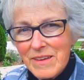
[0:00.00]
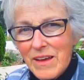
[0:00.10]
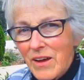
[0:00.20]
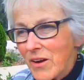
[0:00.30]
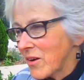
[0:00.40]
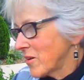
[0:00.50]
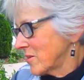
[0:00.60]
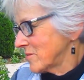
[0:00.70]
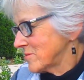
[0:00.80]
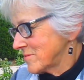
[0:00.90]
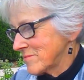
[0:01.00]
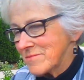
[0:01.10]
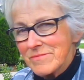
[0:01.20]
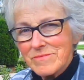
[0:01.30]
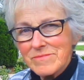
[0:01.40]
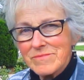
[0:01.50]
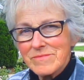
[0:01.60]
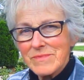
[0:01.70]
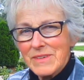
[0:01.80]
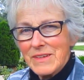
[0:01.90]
Maybe we could have slices of it.